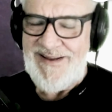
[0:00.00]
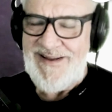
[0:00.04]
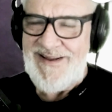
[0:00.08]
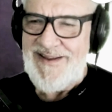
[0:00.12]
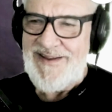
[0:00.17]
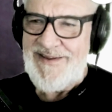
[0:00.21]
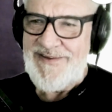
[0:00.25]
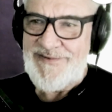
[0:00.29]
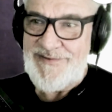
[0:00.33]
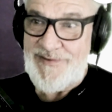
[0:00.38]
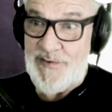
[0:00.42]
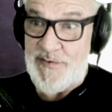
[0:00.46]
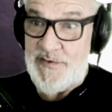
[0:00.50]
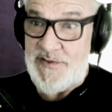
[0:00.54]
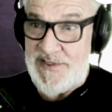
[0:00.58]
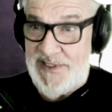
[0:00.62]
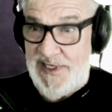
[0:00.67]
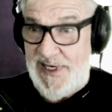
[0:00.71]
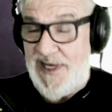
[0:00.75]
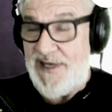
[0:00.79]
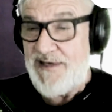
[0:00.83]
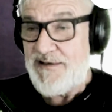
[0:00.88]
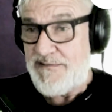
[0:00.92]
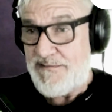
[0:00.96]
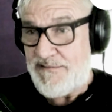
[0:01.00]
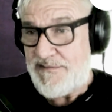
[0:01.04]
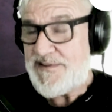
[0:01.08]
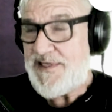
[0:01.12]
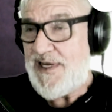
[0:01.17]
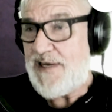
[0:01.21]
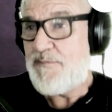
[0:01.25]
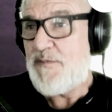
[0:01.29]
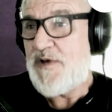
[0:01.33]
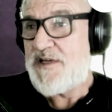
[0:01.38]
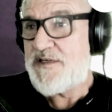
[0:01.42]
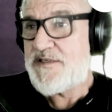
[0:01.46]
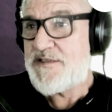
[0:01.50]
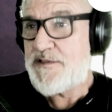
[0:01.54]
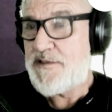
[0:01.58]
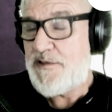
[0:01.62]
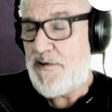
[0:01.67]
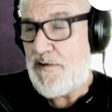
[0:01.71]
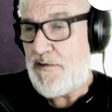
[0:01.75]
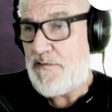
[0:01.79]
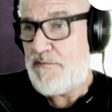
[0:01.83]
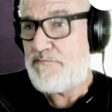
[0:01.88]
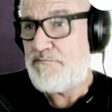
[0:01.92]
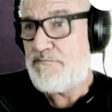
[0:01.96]
So Janette, 10 months
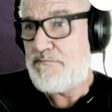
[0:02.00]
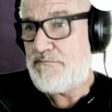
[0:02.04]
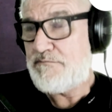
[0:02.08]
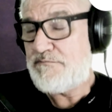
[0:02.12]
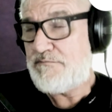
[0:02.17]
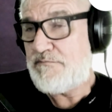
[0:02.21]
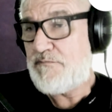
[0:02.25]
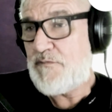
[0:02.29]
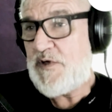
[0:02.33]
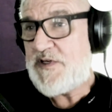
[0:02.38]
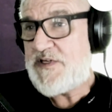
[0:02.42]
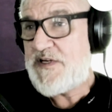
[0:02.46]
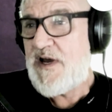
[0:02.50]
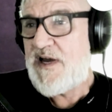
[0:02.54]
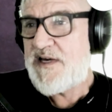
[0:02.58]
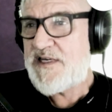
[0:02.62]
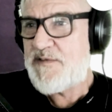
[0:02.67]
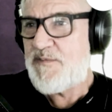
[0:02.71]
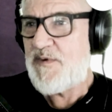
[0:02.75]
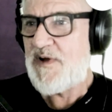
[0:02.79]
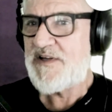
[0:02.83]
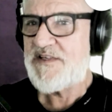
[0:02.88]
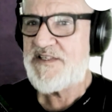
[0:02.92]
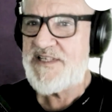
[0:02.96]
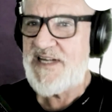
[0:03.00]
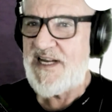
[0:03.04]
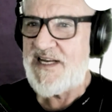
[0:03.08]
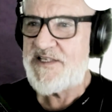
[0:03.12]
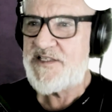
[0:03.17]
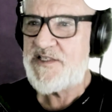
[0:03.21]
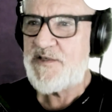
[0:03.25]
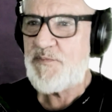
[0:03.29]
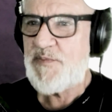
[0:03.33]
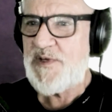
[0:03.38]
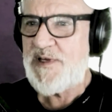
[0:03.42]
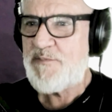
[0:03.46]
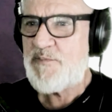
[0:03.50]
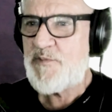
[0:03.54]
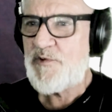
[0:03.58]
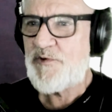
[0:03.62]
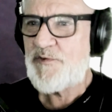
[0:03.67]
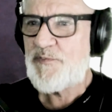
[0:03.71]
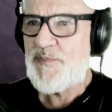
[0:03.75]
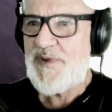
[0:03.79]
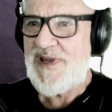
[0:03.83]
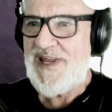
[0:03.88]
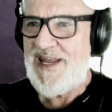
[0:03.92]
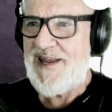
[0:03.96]
ago, we talked about changing people's
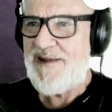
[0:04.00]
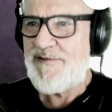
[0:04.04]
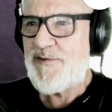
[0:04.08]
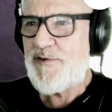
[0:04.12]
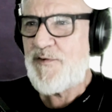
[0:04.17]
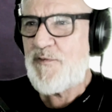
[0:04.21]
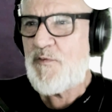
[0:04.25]
behavior.